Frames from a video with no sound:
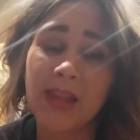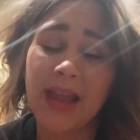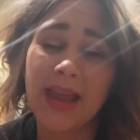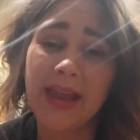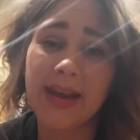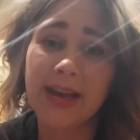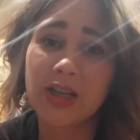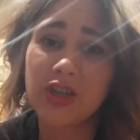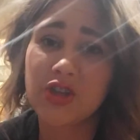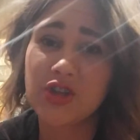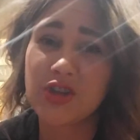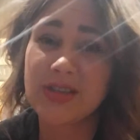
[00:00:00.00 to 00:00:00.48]

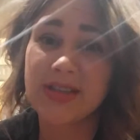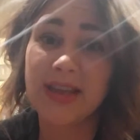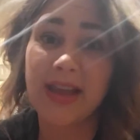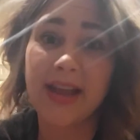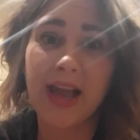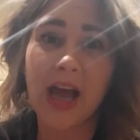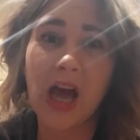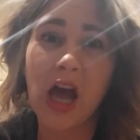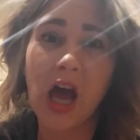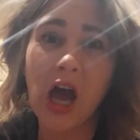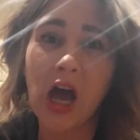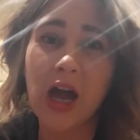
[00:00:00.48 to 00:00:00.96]
And it's just
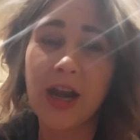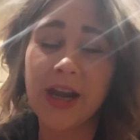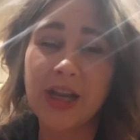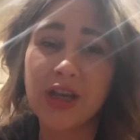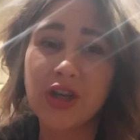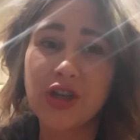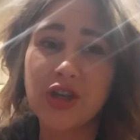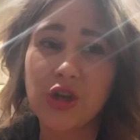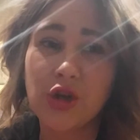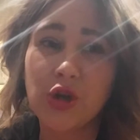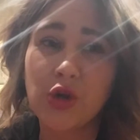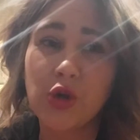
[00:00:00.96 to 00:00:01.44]
like a
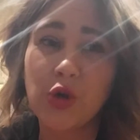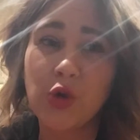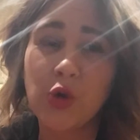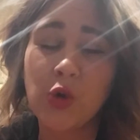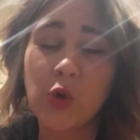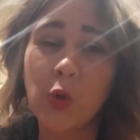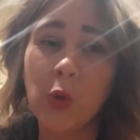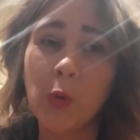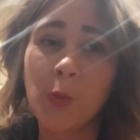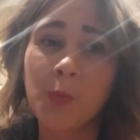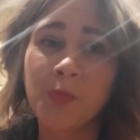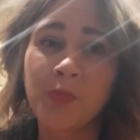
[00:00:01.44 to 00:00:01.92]

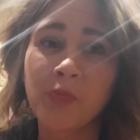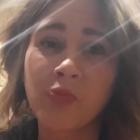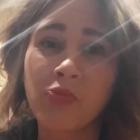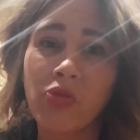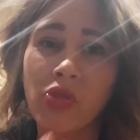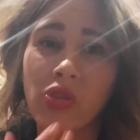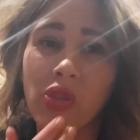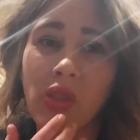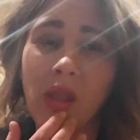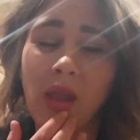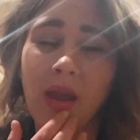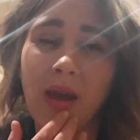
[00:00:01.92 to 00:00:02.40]
honeydew,
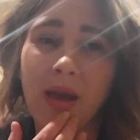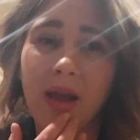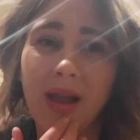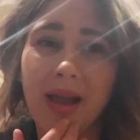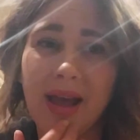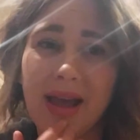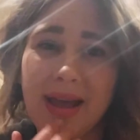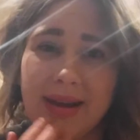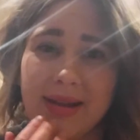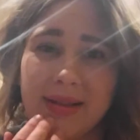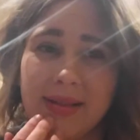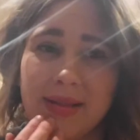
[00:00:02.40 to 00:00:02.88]

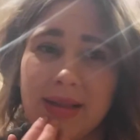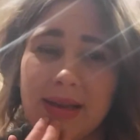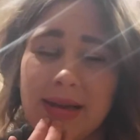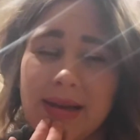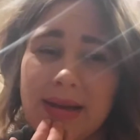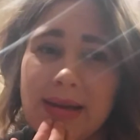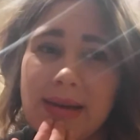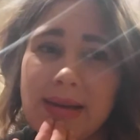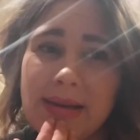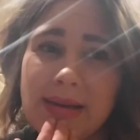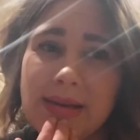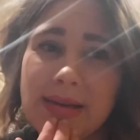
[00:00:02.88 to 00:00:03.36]
kind of
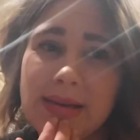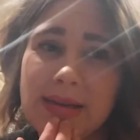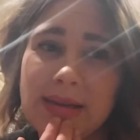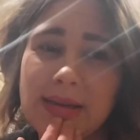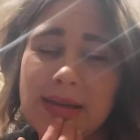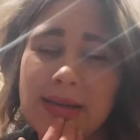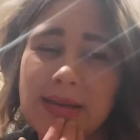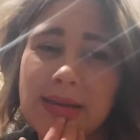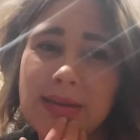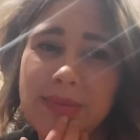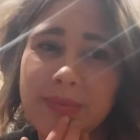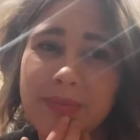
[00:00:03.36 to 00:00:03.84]
like,
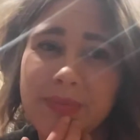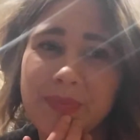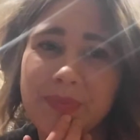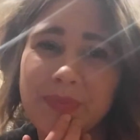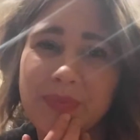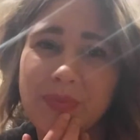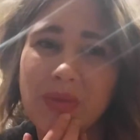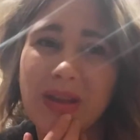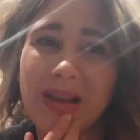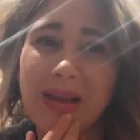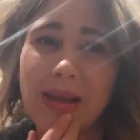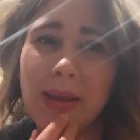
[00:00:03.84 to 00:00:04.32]
uh,
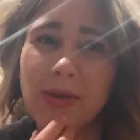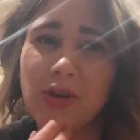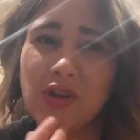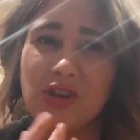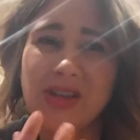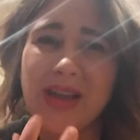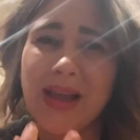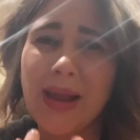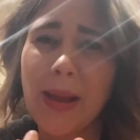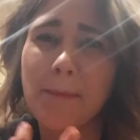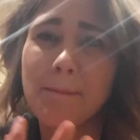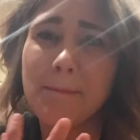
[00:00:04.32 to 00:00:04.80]
like,
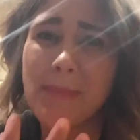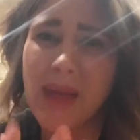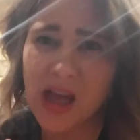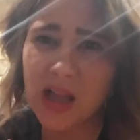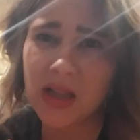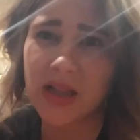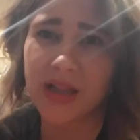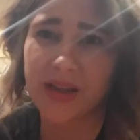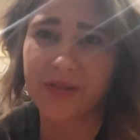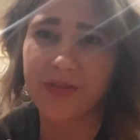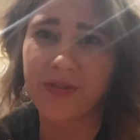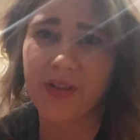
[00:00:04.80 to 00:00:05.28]
just like a
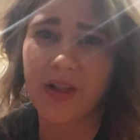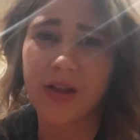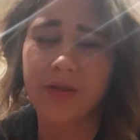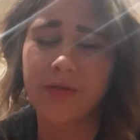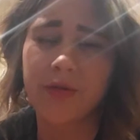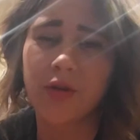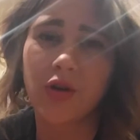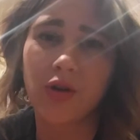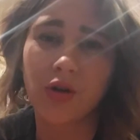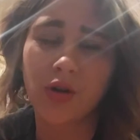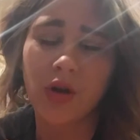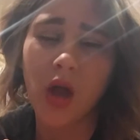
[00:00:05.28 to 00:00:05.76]
melon
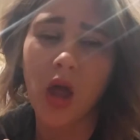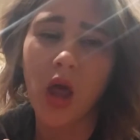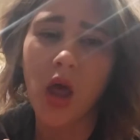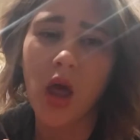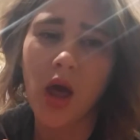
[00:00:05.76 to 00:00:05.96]
flavor.